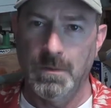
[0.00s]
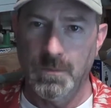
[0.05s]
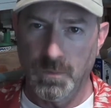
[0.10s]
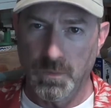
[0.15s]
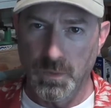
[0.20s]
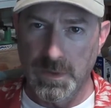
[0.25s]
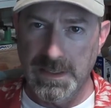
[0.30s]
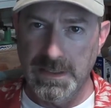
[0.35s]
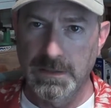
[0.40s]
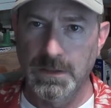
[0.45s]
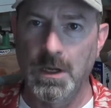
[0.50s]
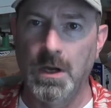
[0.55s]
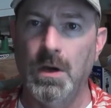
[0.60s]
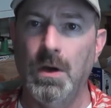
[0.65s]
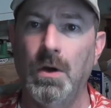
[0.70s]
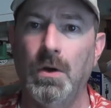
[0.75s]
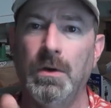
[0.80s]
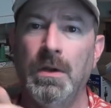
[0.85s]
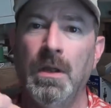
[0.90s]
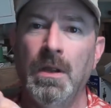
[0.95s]

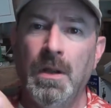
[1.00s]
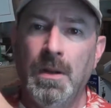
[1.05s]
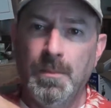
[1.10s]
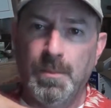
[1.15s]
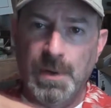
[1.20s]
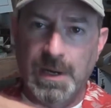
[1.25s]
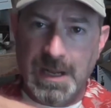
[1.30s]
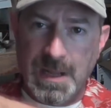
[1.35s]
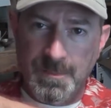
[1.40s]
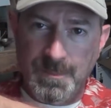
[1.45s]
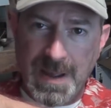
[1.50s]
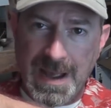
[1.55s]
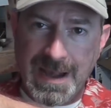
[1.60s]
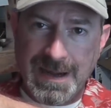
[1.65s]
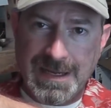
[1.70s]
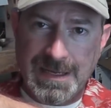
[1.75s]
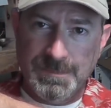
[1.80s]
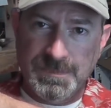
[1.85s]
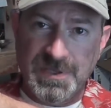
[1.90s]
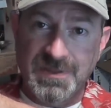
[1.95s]
reload, bring it
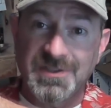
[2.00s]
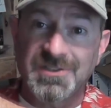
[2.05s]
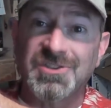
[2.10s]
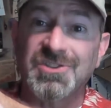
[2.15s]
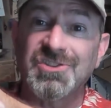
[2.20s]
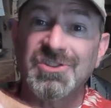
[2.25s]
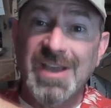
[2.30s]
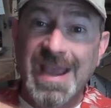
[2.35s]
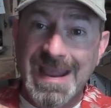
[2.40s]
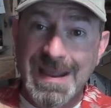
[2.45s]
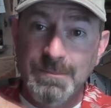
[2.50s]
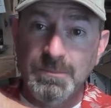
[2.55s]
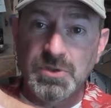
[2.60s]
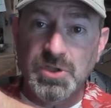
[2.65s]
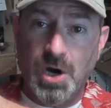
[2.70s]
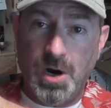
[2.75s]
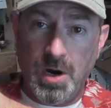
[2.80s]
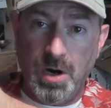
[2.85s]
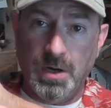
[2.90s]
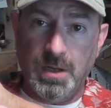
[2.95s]
back up to the same
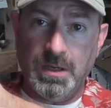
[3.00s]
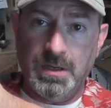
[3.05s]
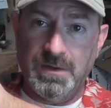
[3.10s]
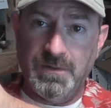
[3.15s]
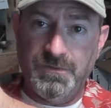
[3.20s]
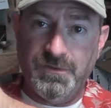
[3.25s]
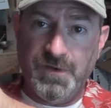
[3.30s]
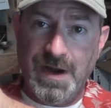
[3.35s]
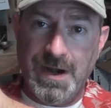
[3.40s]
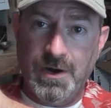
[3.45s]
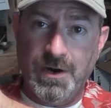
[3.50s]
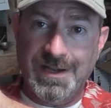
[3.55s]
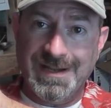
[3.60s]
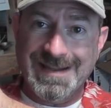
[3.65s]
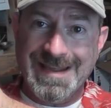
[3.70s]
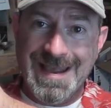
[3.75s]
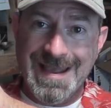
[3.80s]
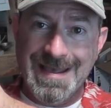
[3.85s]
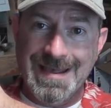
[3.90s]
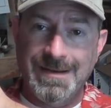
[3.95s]
target and fire
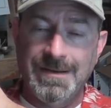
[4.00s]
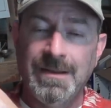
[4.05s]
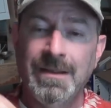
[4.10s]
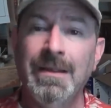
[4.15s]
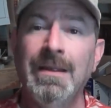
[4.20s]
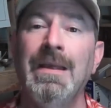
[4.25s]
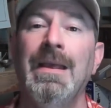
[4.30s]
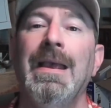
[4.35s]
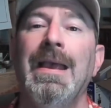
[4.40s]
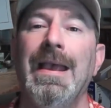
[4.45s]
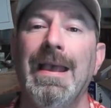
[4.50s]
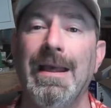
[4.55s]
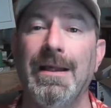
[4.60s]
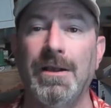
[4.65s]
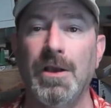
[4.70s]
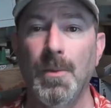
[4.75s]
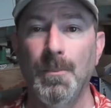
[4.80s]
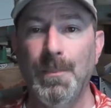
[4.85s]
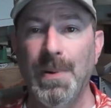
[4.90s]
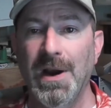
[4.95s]
again, and
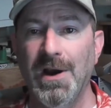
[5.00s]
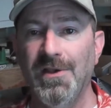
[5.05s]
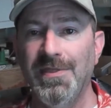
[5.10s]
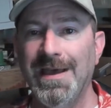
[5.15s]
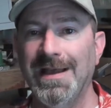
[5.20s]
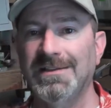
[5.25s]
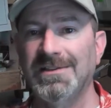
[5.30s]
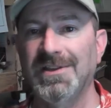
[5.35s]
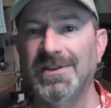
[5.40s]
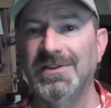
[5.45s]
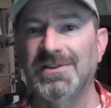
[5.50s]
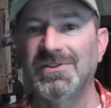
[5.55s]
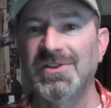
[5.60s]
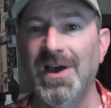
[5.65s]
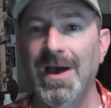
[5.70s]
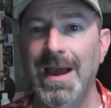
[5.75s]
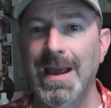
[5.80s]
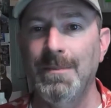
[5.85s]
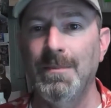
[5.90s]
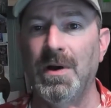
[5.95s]
compare that to the
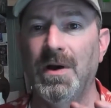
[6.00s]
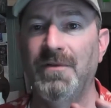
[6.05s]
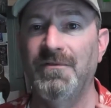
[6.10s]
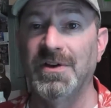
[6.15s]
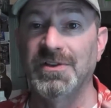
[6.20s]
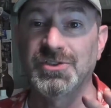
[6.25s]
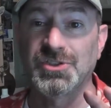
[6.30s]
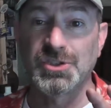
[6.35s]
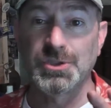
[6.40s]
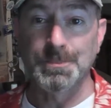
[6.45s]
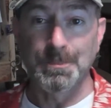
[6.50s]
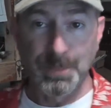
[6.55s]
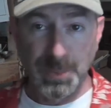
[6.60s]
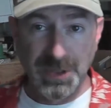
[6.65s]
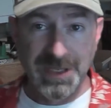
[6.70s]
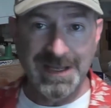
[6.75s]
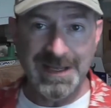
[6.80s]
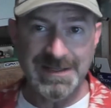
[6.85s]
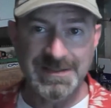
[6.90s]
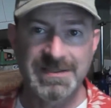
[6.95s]
time of a
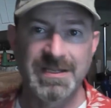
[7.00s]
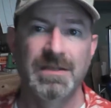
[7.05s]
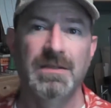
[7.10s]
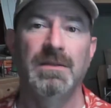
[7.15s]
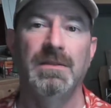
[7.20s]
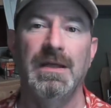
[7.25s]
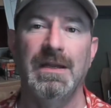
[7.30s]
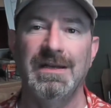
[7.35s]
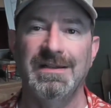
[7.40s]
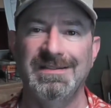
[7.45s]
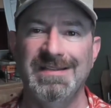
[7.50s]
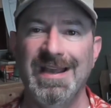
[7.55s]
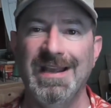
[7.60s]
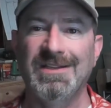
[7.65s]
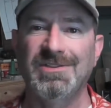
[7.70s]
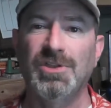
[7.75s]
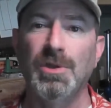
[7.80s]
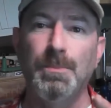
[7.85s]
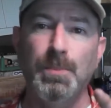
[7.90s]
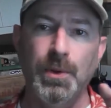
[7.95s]
split that it
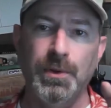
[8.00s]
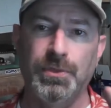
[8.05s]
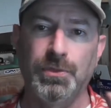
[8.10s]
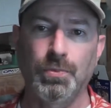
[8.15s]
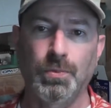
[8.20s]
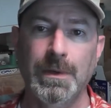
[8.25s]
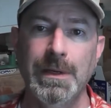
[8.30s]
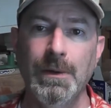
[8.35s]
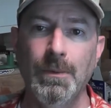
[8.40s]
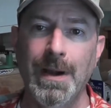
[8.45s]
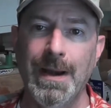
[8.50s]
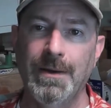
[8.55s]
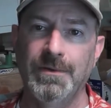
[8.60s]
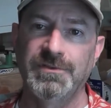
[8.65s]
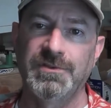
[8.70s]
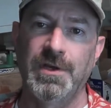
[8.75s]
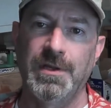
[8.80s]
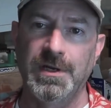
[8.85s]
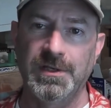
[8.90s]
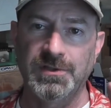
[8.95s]
takes to put three
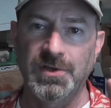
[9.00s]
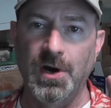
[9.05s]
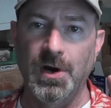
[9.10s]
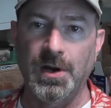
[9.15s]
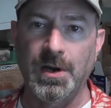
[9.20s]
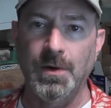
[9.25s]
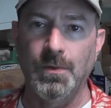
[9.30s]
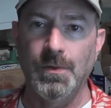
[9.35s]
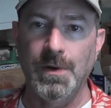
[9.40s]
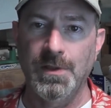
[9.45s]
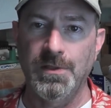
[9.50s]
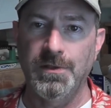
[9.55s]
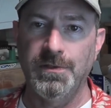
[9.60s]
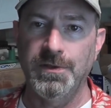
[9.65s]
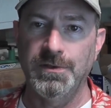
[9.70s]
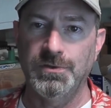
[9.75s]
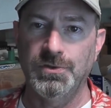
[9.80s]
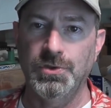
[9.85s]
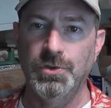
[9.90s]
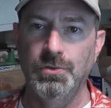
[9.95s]
rounds on a target rather
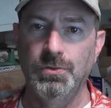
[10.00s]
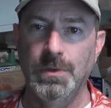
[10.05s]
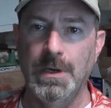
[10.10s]
than two